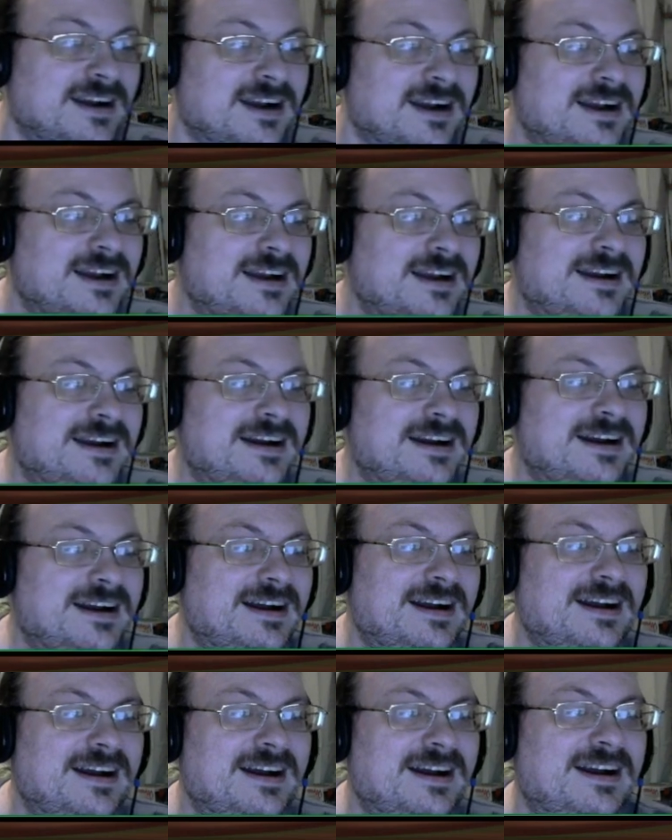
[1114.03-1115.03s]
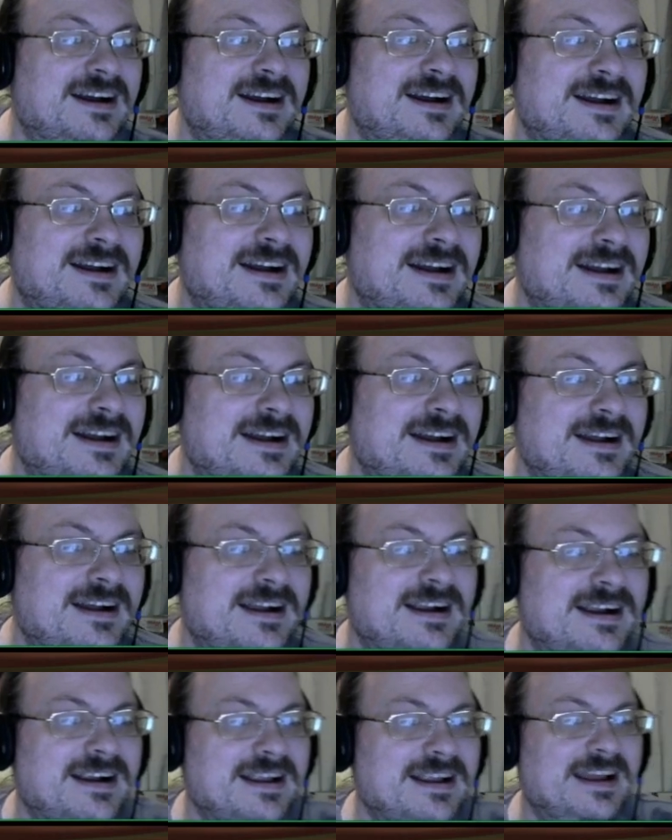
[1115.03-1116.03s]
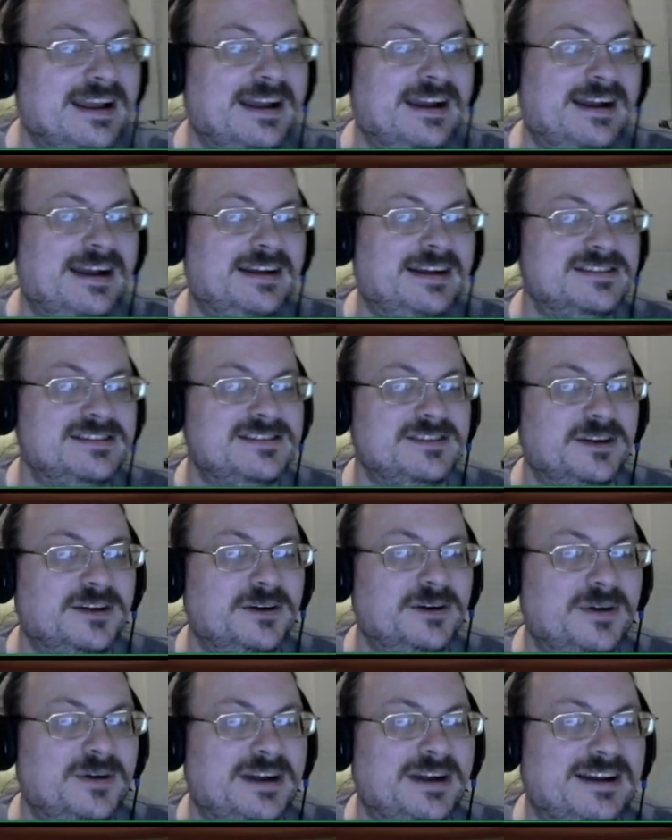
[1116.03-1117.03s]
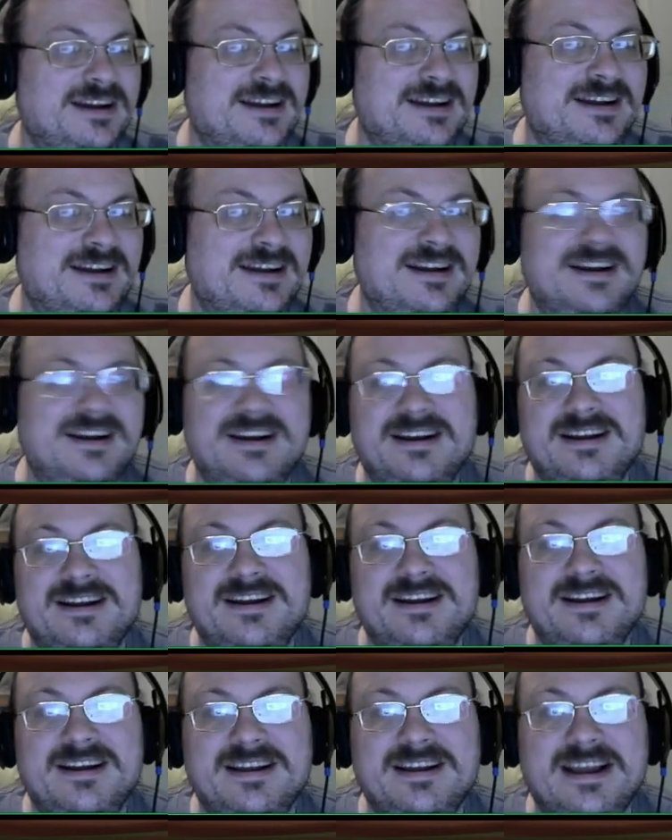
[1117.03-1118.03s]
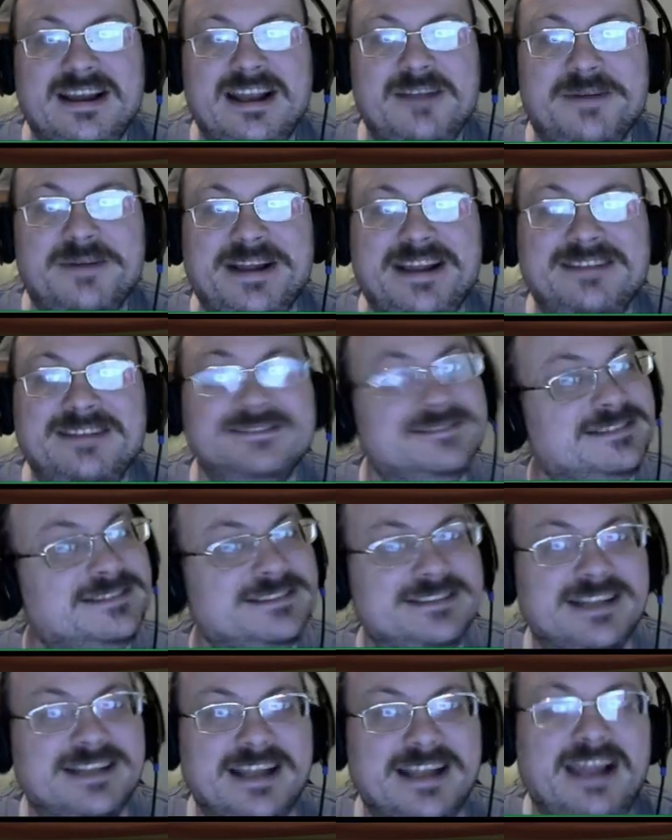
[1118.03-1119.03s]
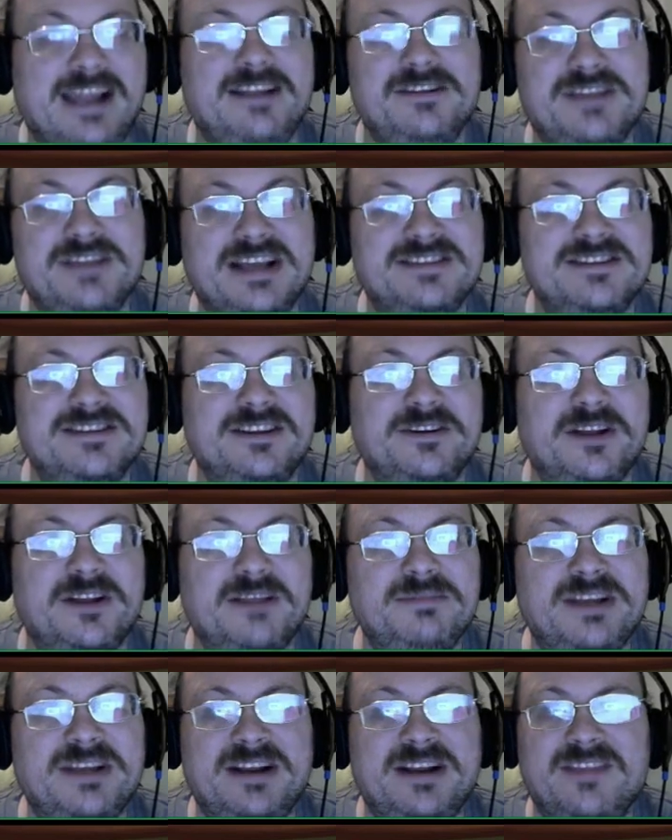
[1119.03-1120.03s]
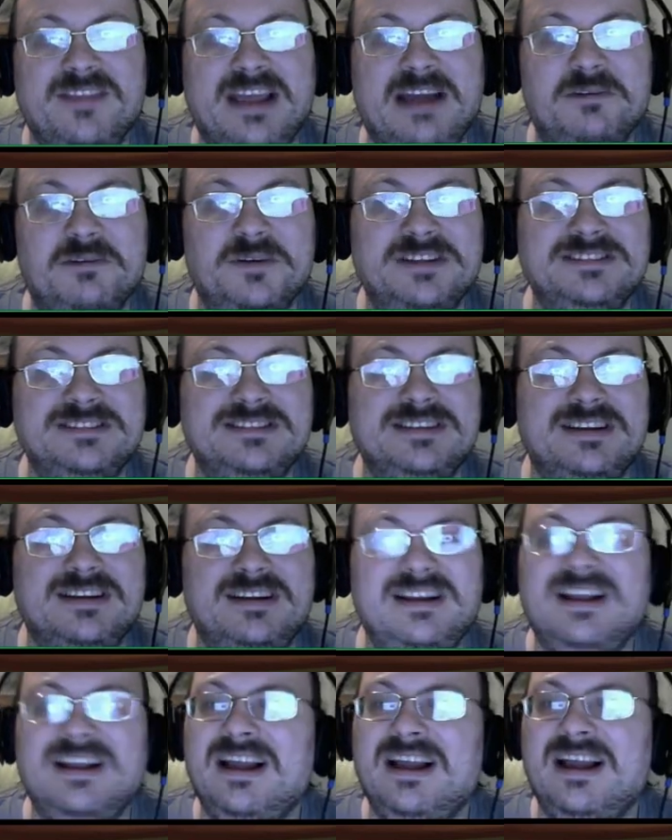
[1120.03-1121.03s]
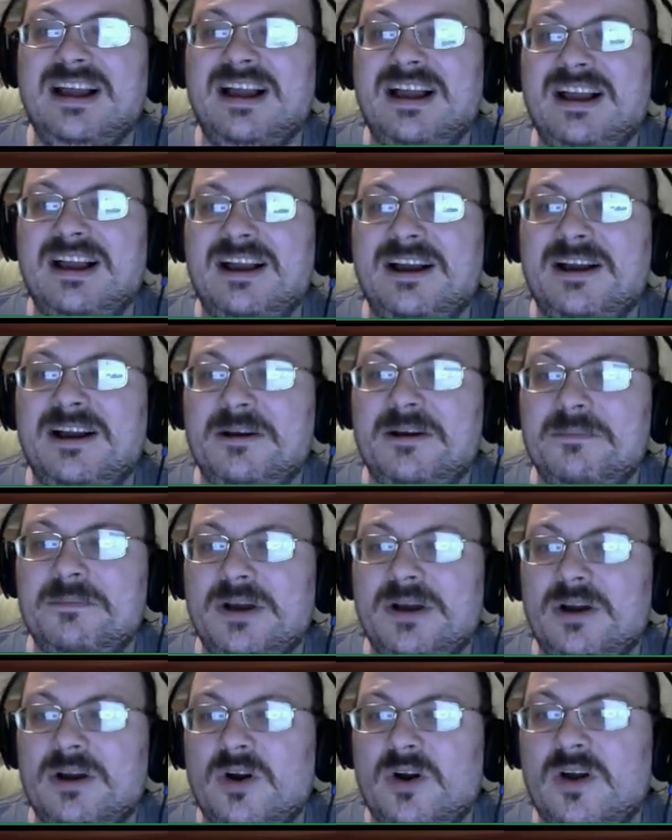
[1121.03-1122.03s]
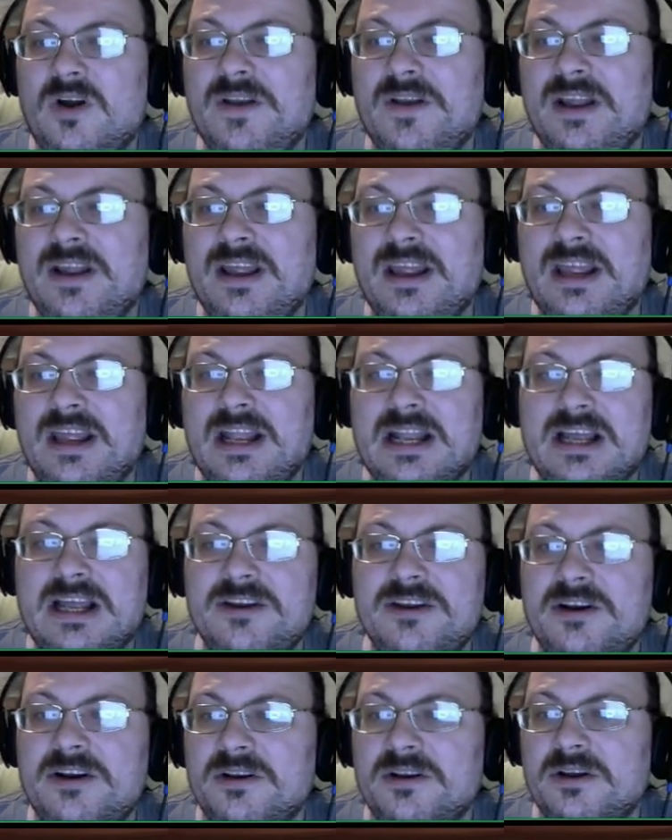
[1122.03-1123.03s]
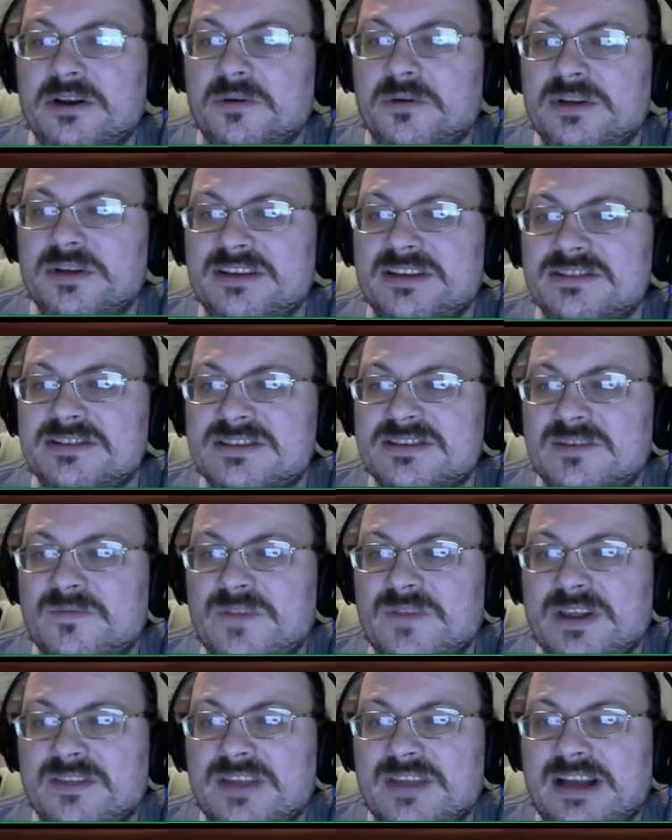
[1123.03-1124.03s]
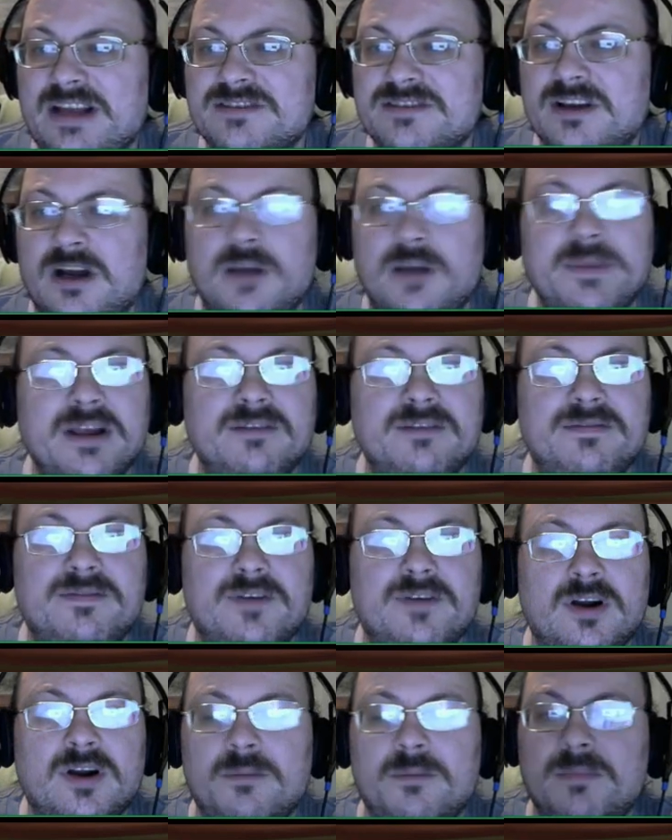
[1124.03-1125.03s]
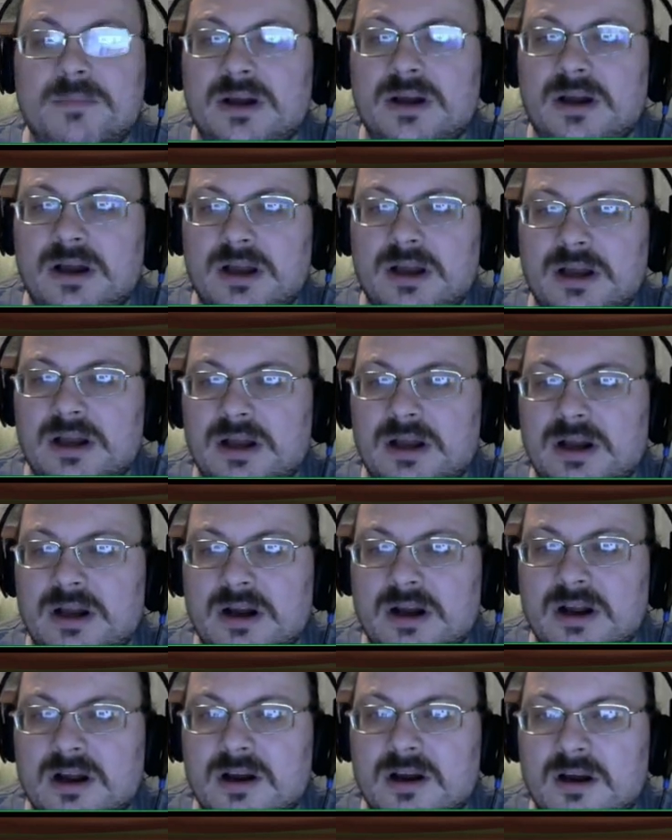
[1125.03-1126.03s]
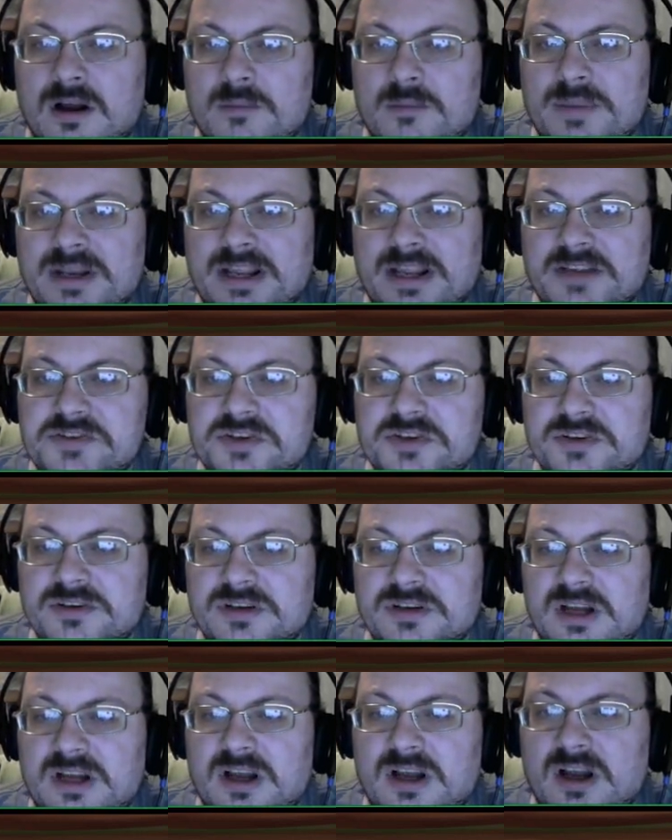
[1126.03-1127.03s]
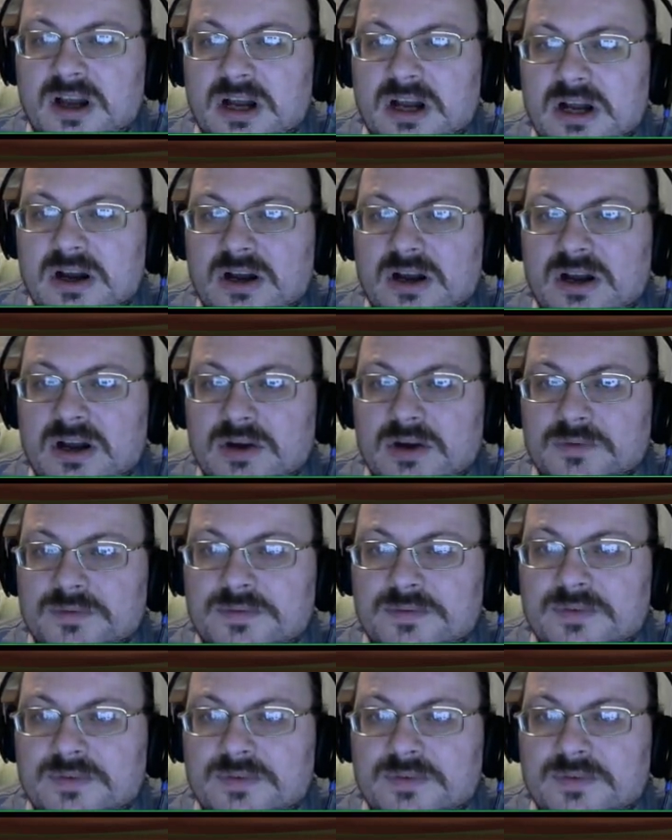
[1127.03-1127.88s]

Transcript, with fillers: Yeah. Yeah, so, anyway, that's a little update on that one. On another note is something that's coming from, a combination of...